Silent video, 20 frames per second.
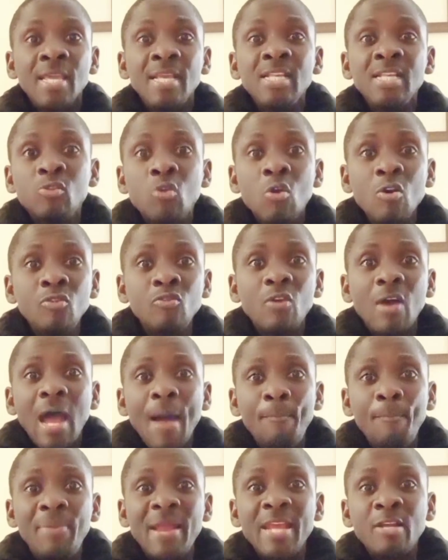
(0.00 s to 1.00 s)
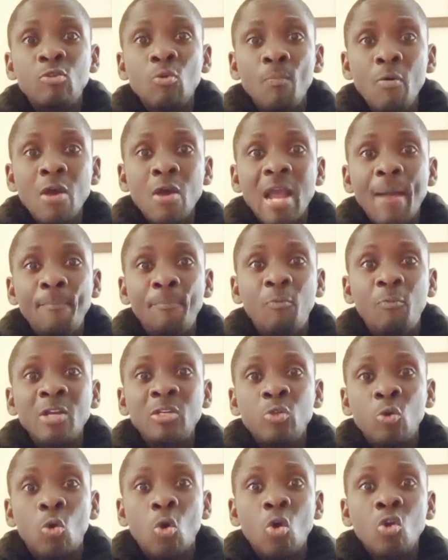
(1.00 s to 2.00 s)
Is going to apply to book up
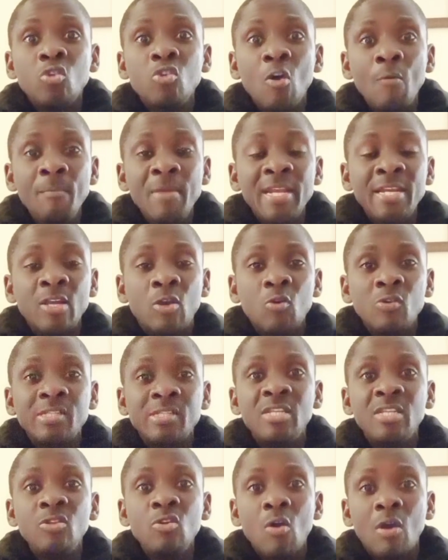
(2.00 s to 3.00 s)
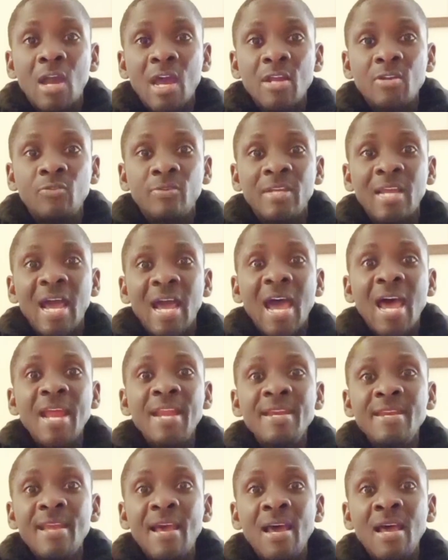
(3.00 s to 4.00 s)
what you call your medicals in your country
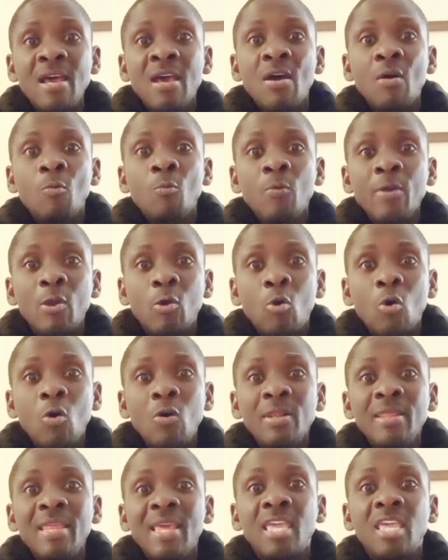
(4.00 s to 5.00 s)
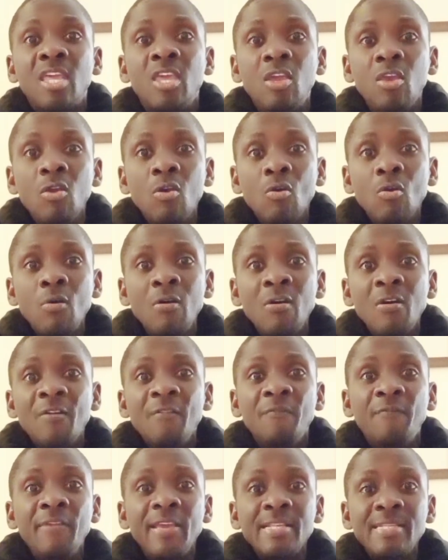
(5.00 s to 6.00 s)
under we call the Q
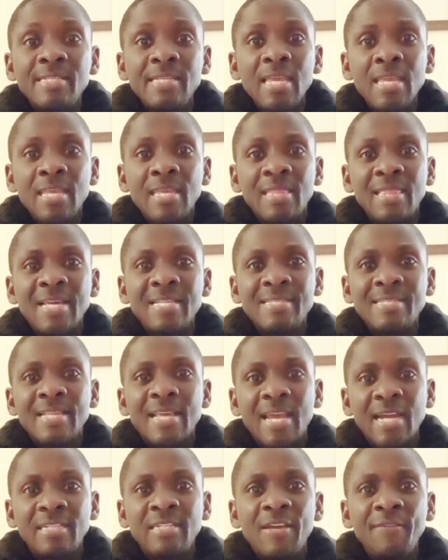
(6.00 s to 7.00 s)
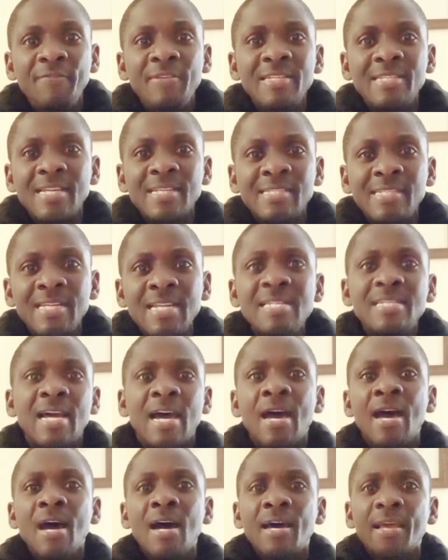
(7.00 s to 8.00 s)
V C, that's the Qatar Visa
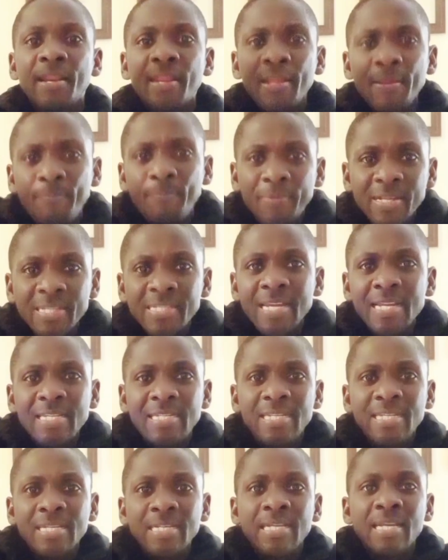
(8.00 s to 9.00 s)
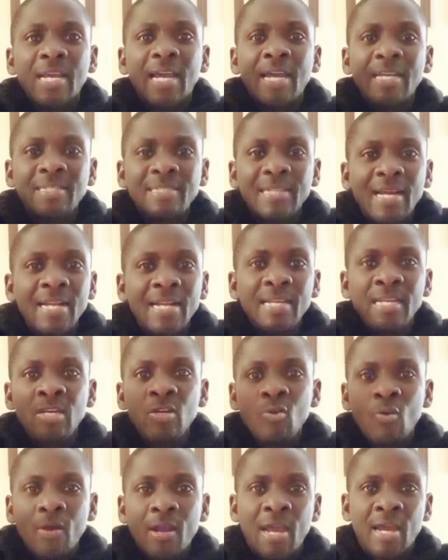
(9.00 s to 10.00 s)
Center, representing Qatar
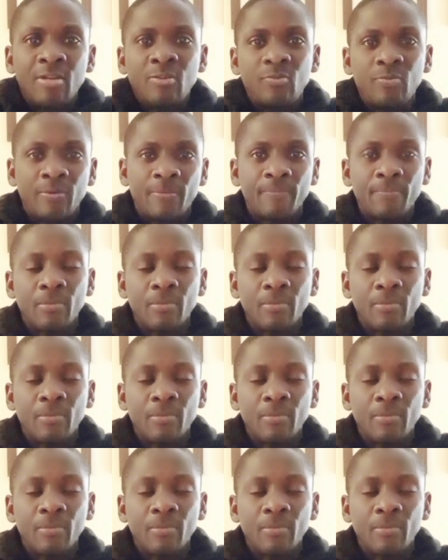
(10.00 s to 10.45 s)
in your country.